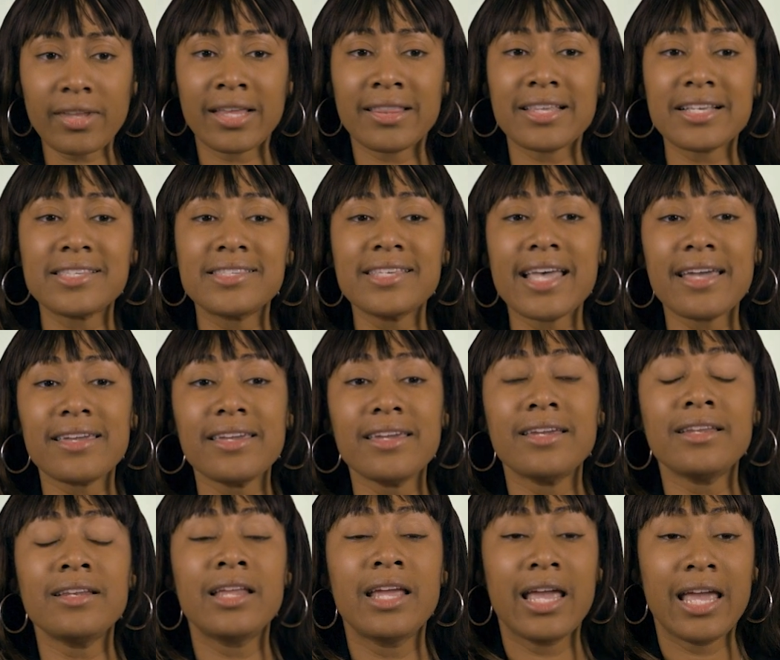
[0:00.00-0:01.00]
The
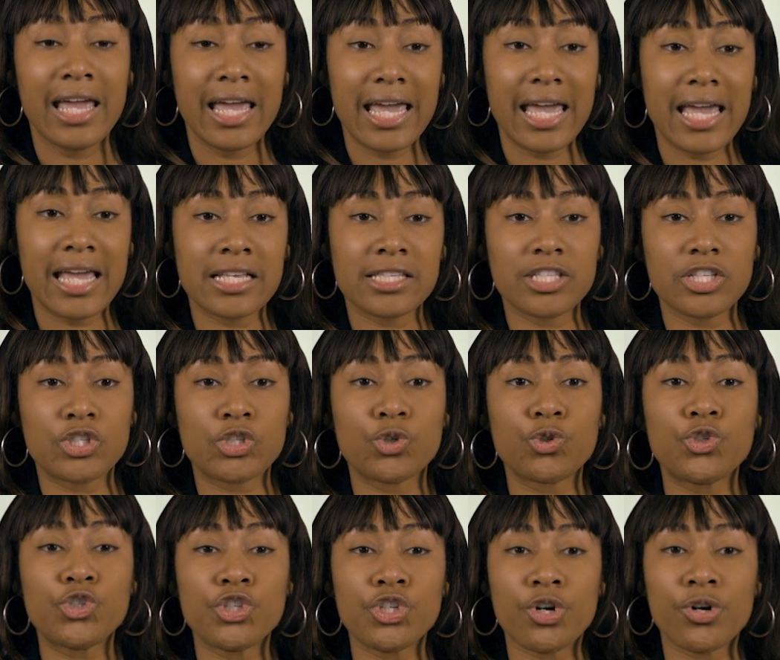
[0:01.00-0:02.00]
second
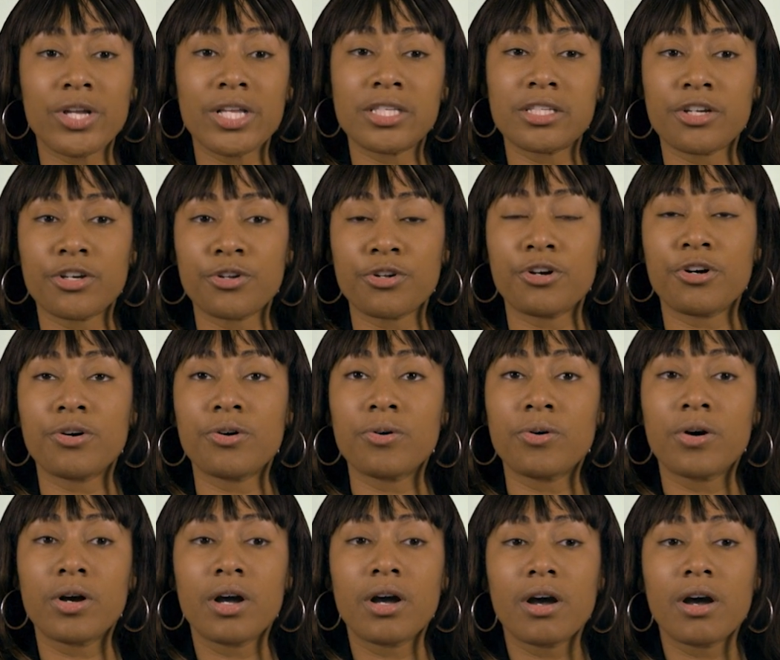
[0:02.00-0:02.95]
institutional internal